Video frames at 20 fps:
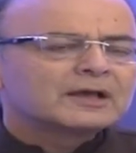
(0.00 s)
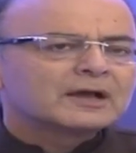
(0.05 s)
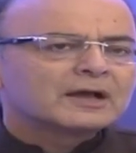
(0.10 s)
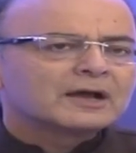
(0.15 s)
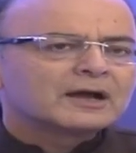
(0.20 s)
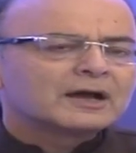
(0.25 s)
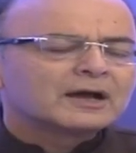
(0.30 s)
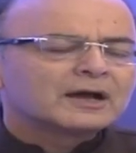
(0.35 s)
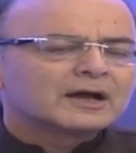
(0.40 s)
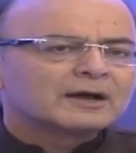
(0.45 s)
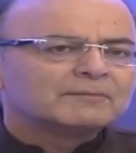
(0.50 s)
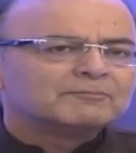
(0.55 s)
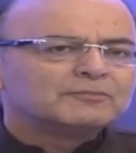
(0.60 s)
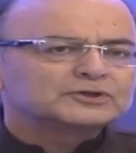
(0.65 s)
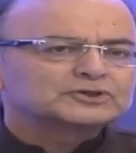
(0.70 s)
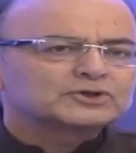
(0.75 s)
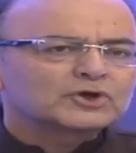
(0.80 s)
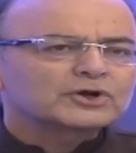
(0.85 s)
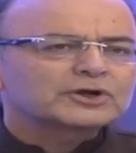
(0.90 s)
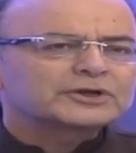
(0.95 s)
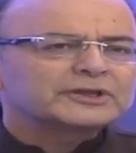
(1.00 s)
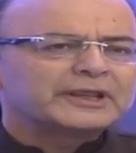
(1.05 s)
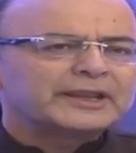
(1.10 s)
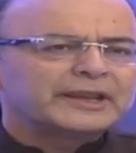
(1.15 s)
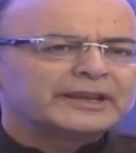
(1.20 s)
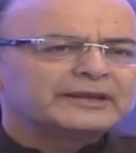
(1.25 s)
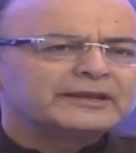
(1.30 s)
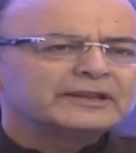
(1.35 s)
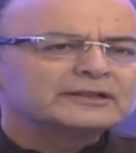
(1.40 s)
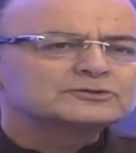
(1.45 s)
uh, maturity
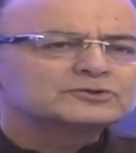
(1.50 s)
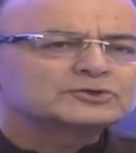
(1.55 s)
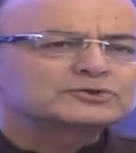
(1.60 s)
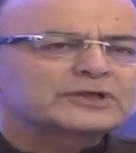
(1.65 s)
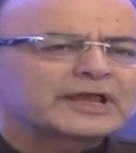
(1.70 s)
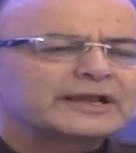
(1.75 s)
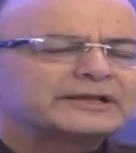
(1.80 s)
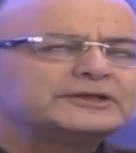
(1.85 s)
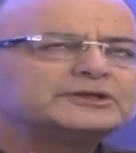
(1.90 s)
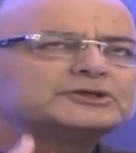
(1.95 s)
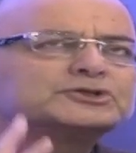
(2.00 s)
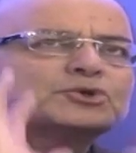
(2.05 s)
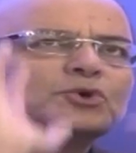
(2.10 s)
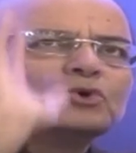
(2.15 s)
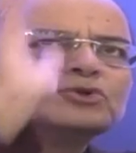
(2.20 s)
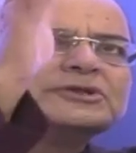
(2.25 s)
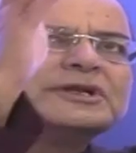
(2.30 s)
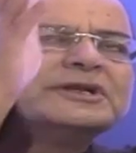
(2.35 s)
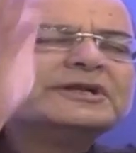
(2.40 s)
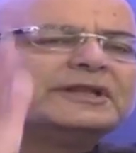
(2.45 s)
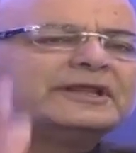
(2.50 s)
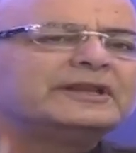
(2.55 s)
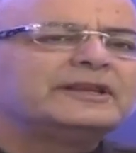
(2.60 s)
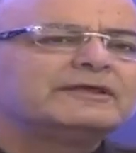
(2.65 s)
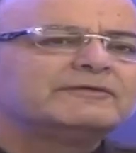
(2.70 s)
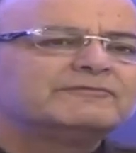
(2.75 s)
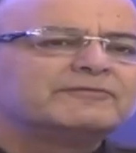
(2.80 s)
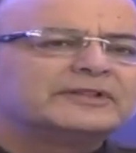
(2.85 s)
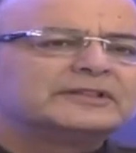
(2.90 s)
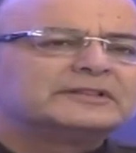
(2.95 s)
Indian society shows in
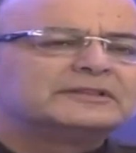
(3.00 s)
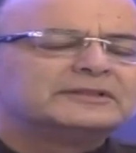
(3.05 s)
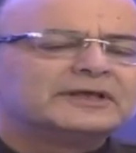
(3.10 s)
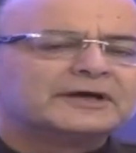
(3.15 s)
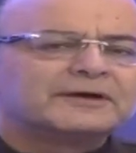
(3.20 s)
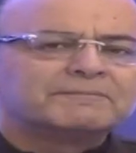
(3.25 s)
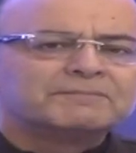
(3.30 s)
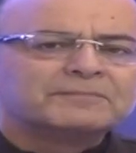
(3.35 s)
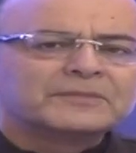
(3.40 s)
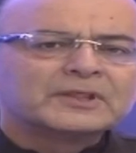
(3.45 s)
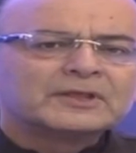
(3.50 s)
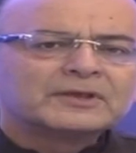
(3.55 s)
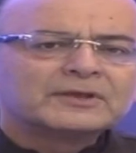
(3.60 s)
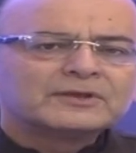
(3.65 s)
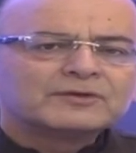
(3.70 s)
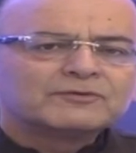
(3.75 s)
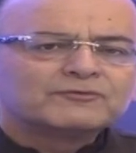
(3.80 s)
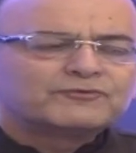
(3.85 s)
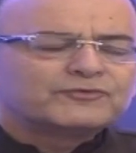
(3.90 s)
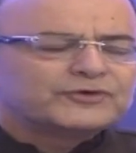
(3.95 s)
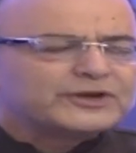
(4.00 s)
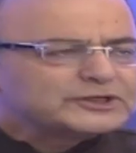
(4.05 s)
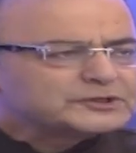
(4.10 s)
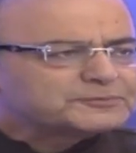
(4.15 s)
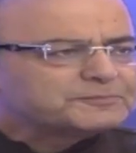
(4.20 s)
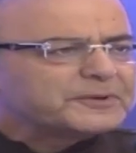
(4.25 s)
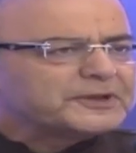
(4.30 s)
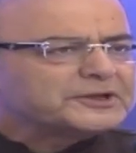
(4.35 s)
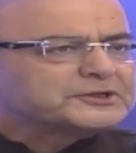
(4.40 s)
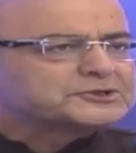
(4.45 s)
dealing with the free
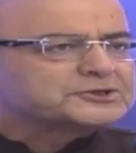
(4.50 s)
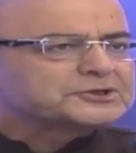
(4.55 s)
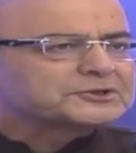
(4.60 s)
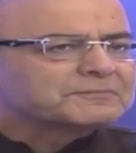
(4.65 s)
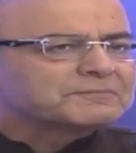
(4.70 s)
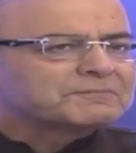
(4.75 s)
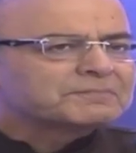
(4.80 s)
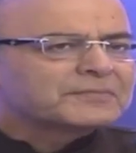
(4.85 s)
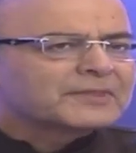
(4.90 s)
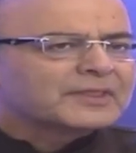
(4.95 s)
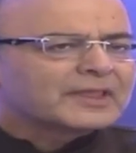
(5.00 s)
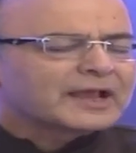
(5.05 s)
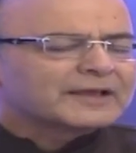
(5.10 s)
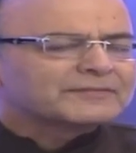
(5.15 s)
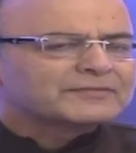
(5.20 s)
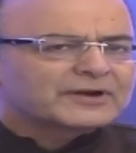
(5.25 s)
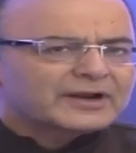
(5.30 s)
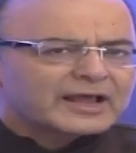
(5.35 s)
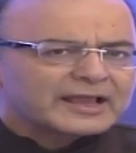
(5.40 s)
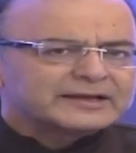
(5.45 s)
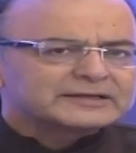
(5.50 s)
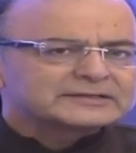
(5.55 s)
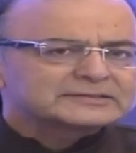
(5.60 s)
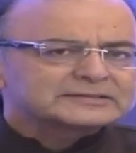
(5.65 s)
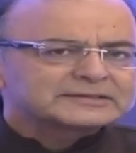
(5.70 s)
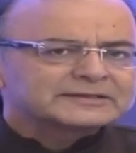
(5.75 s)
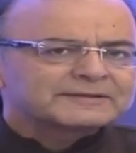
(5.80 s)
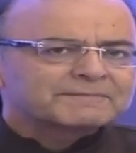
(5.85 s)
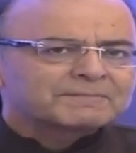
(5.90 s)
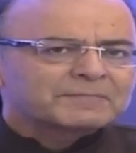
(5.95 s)
speech and the rights,